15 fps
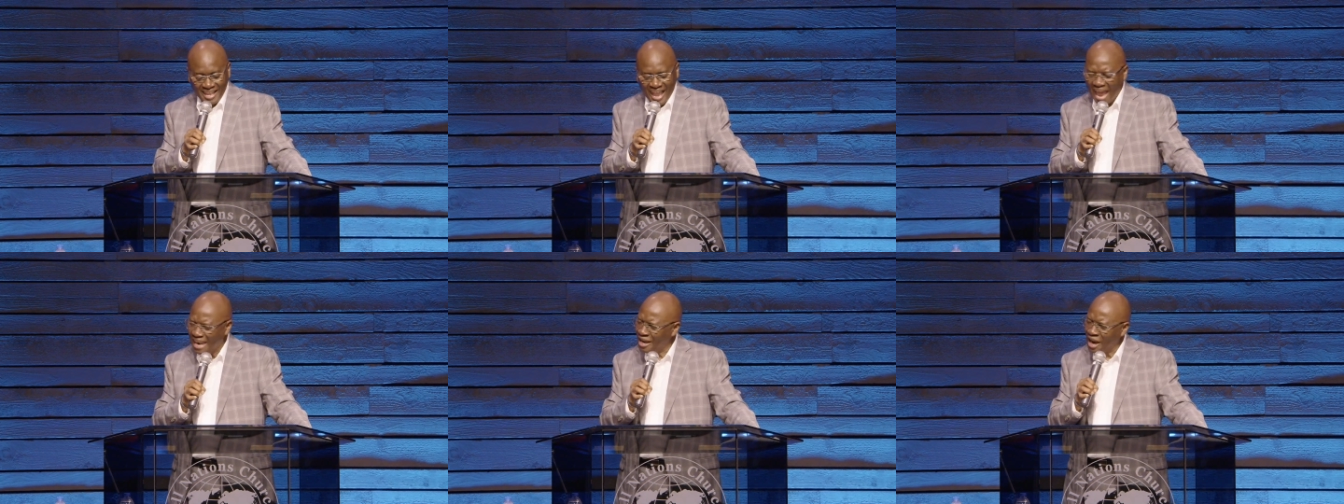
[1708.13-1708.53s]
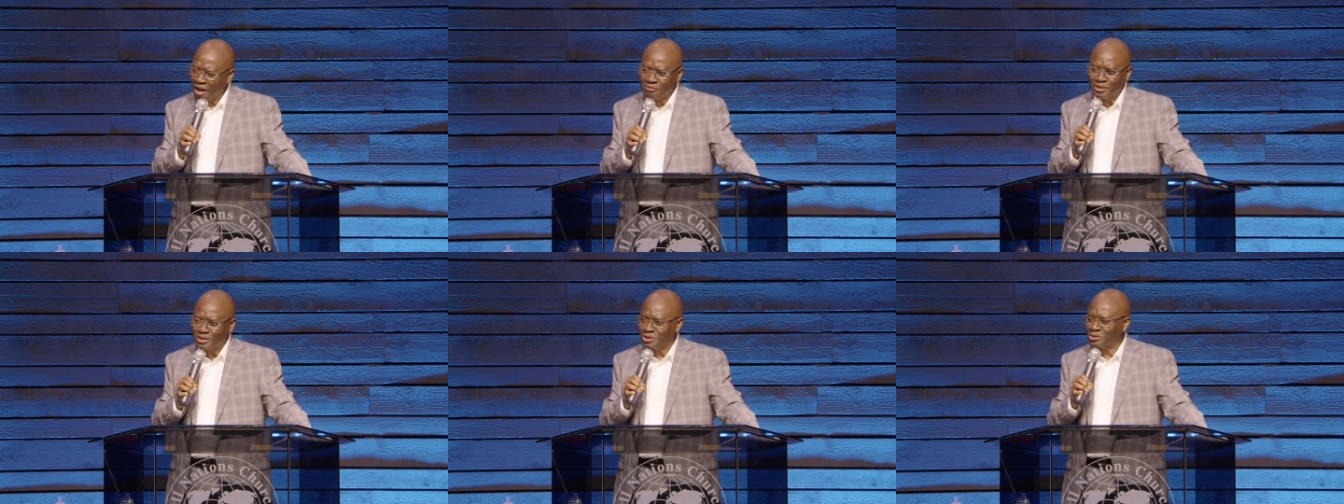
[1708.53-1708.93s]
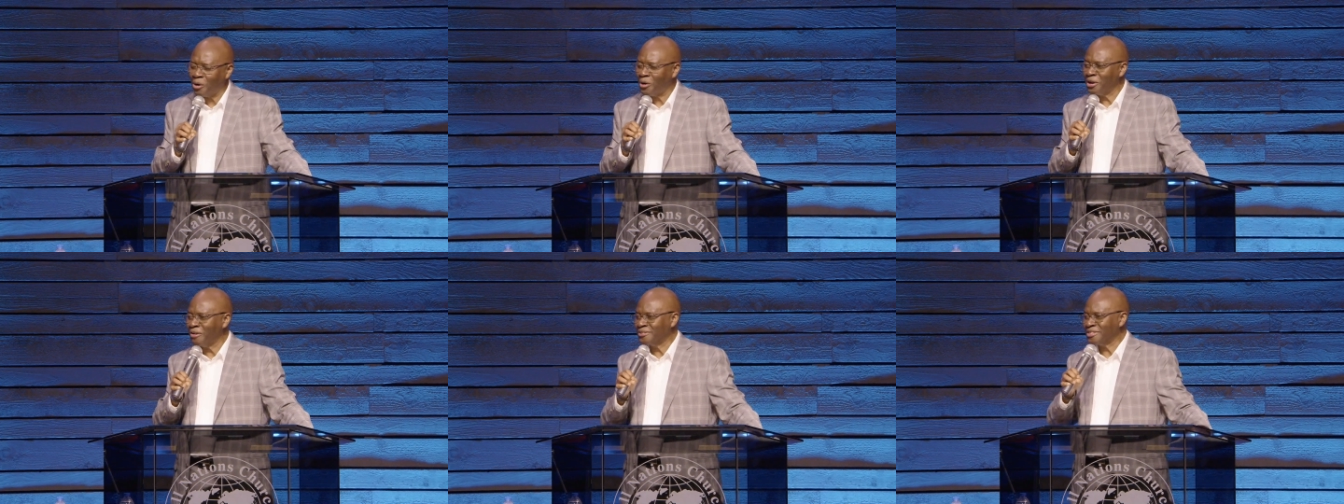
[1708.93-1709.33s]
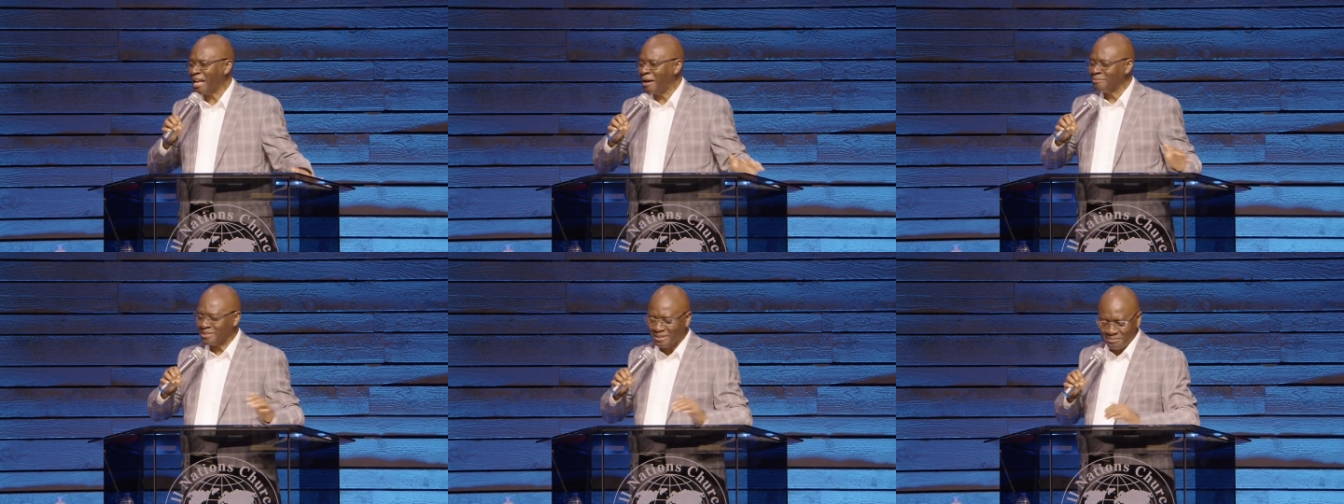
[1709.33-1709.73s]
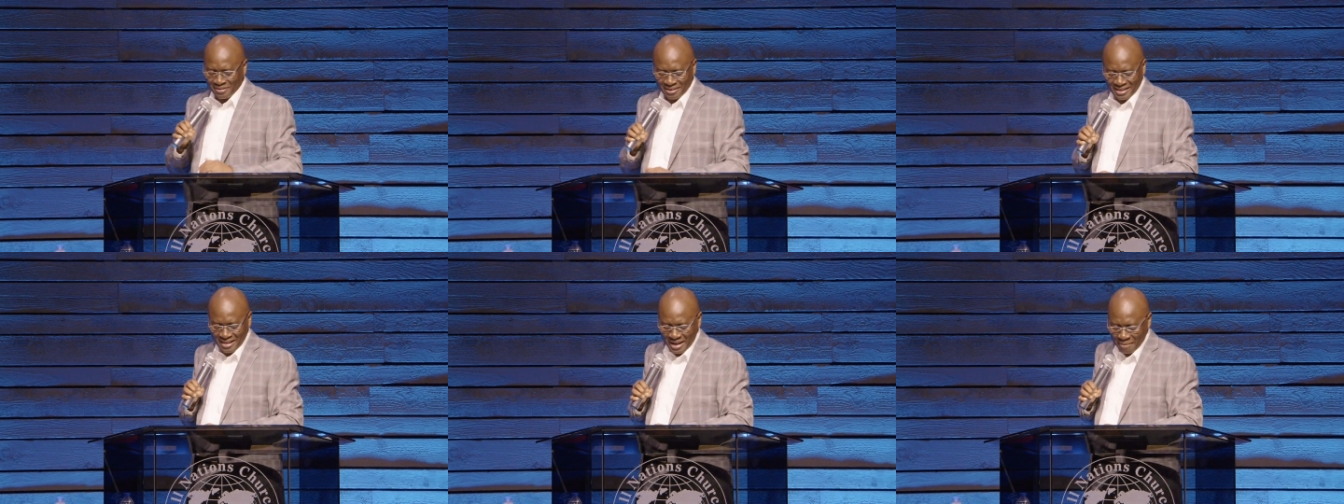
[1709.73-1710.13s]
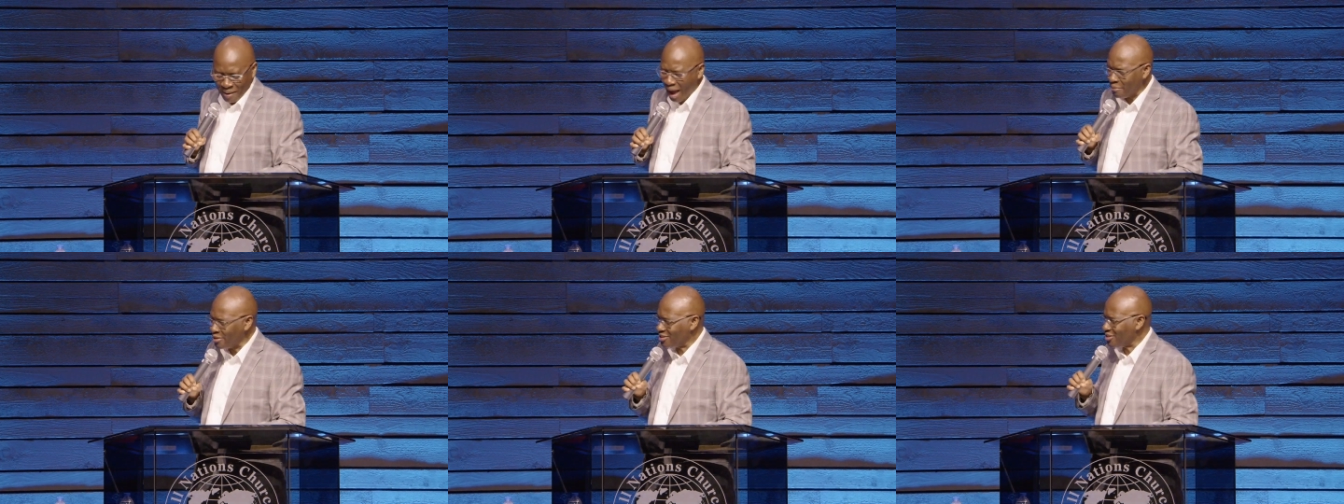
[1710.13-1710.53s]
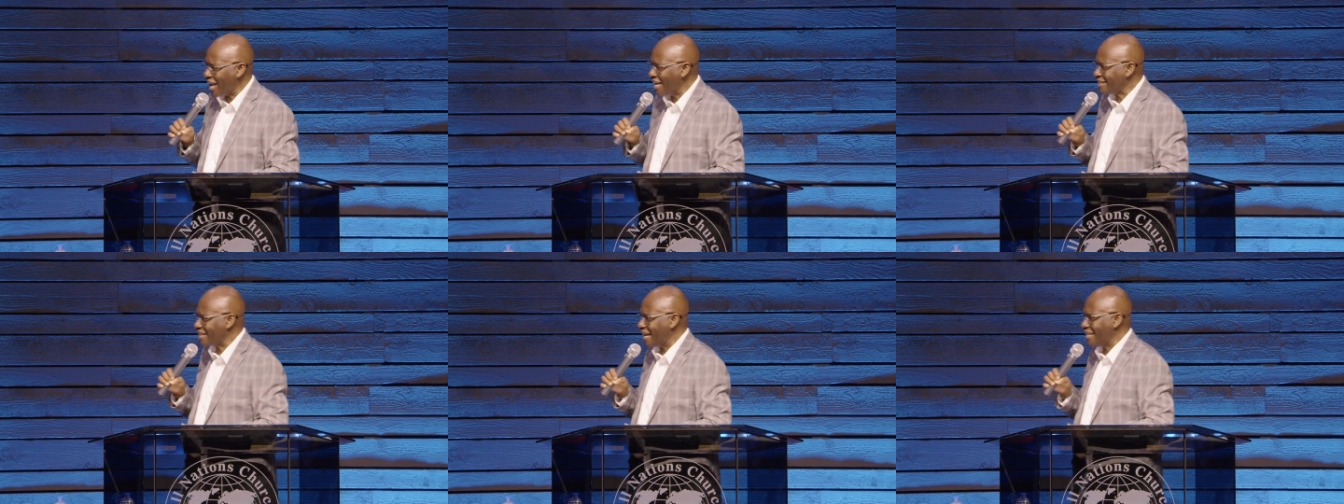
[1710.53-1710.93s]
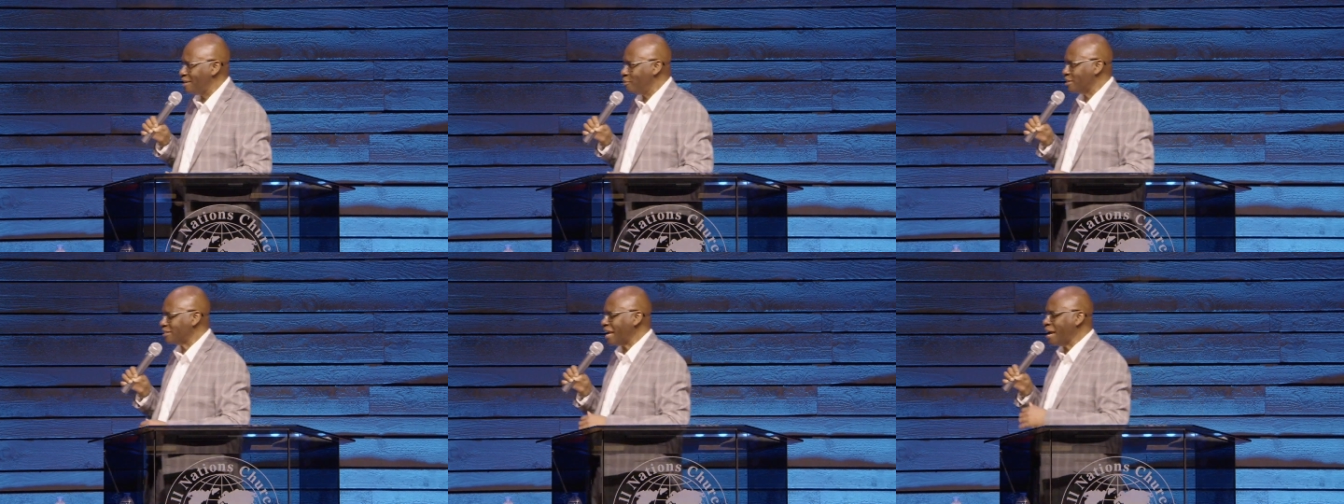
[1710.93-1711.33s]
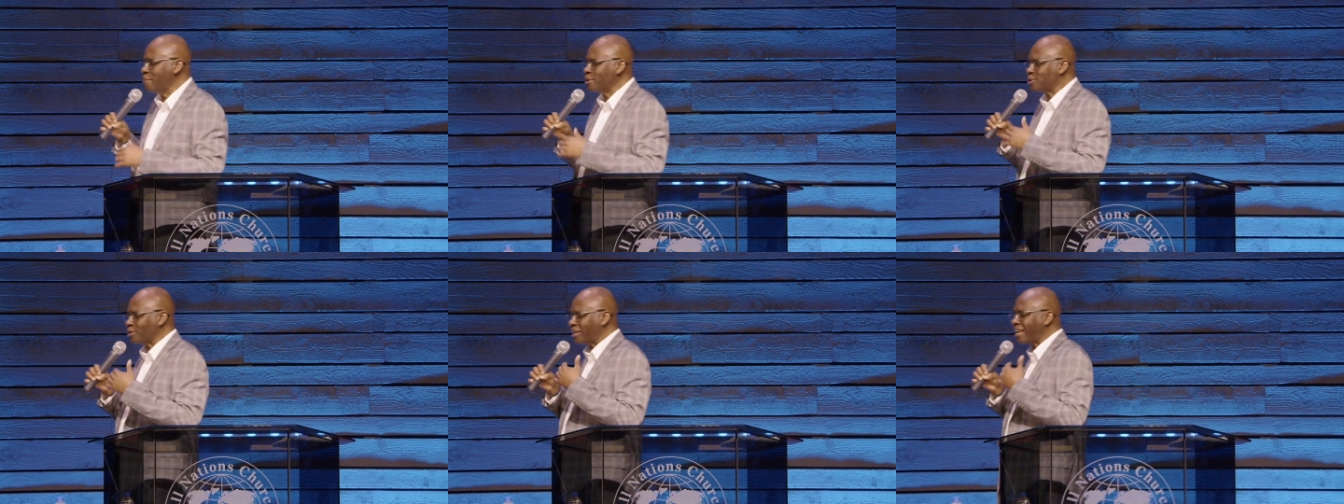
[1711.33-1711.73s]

I love the story of Samson. Bible says that he was able to